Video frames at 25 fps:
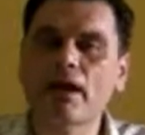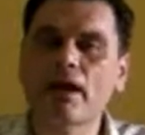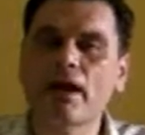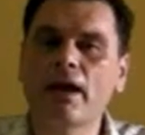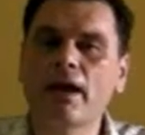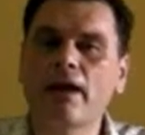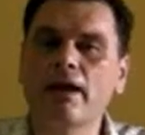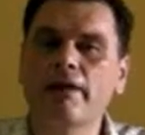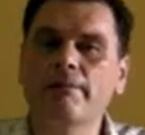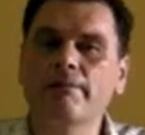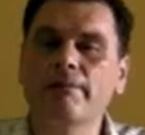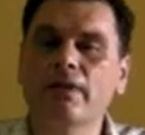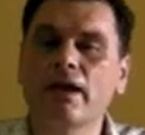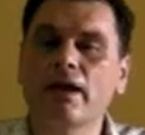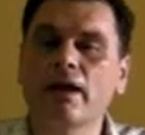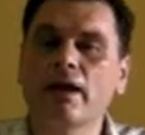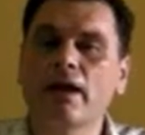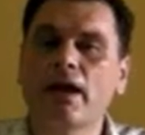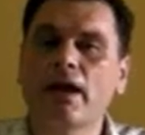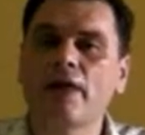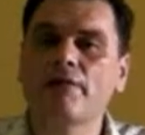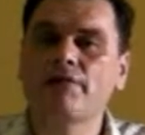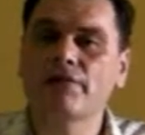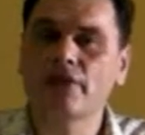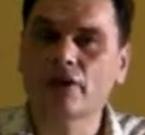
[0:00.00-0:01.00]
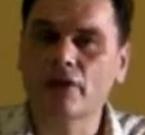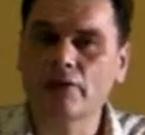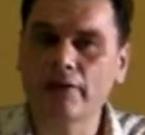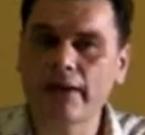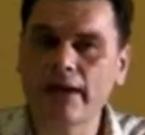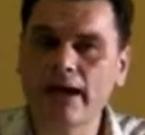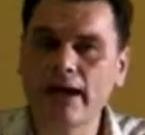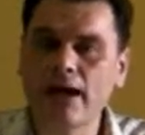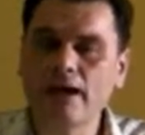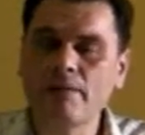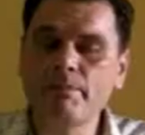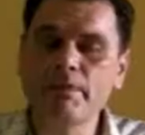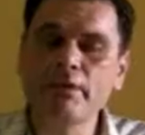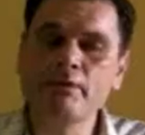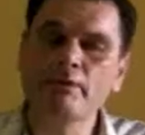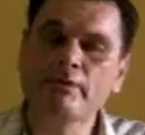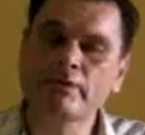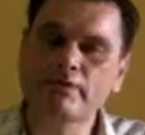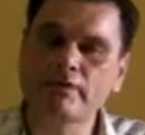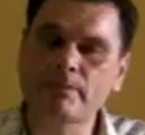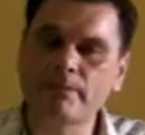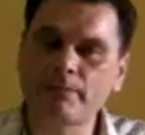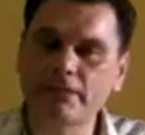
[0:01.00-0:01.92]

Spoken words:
If you're quite happy with the